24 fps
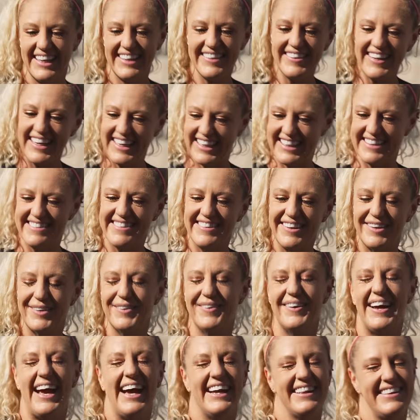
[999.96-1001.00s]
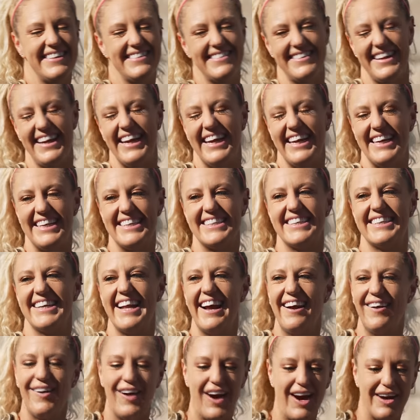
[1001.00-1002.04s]
Okay, so at this age
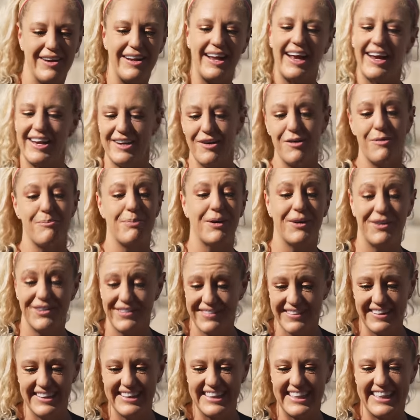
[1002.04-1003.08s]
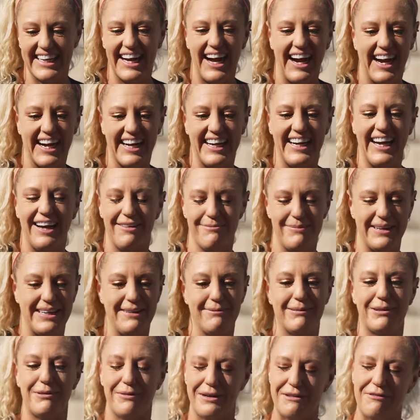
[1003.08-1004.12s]
now, I know personally I have been
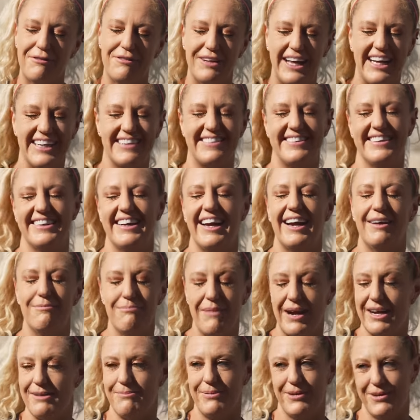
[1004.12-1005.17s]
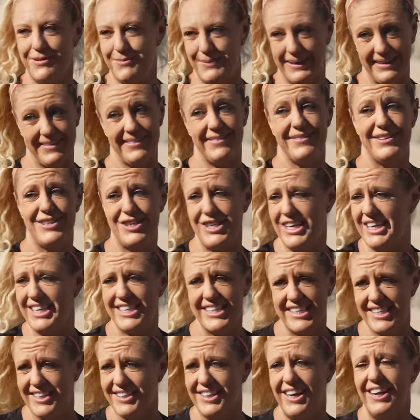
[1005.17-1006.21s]
able to reflect and my perspective's
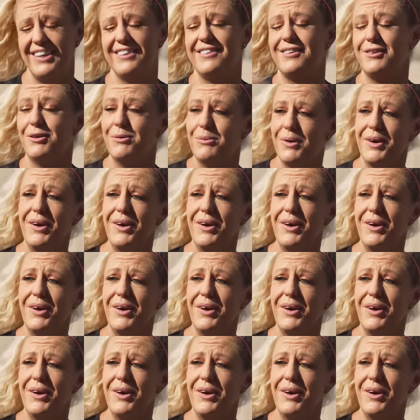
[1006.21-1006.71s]
changed a lot. So